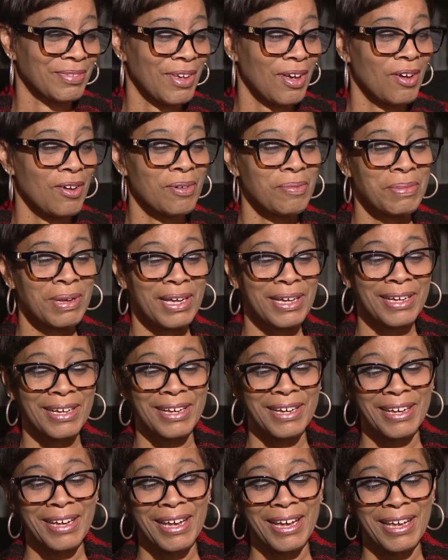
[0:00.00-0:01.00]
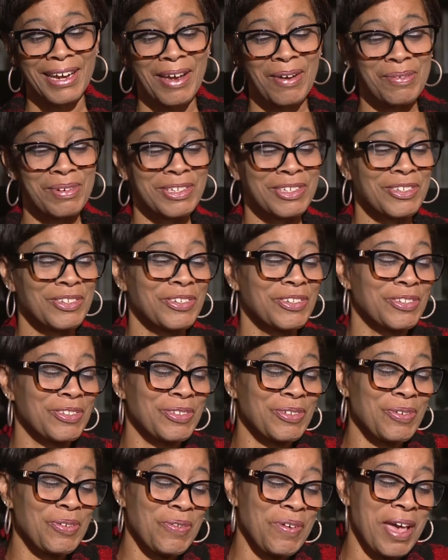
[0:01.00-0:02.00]
Oh my God, I was
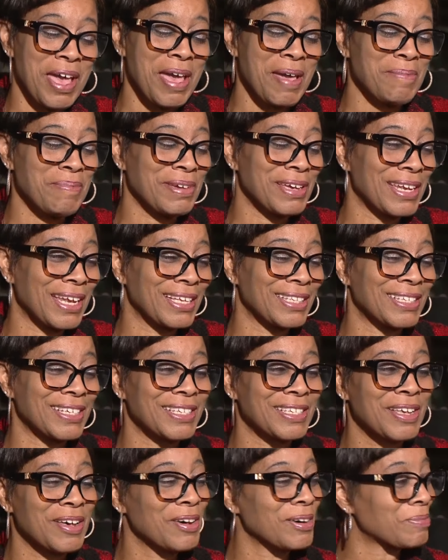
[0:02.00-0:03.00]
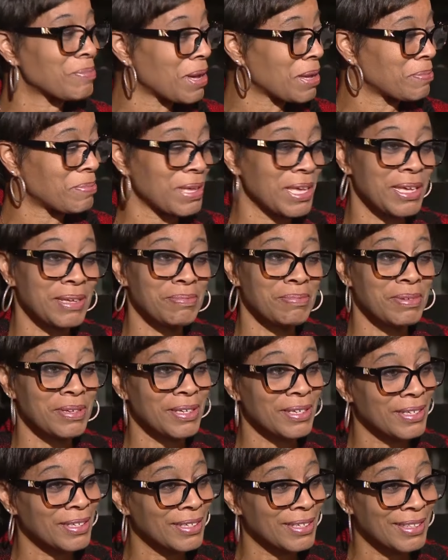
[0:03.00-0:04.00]
just so happy, and I just hugged my
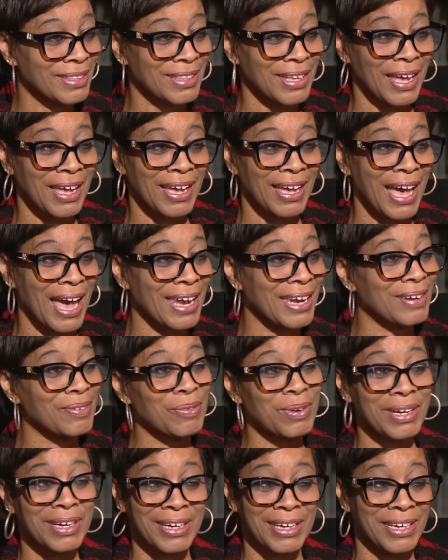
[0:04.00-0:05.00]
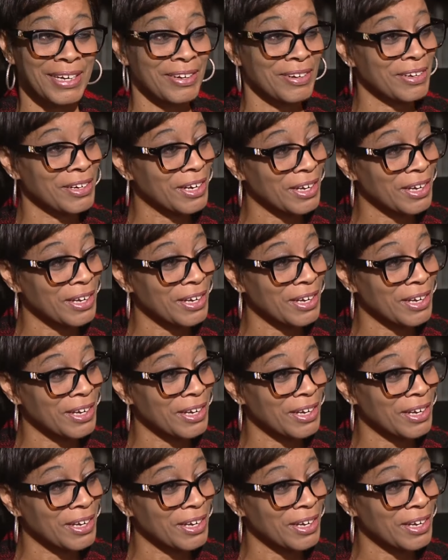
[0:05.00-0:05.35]
baby like I didn't want to let her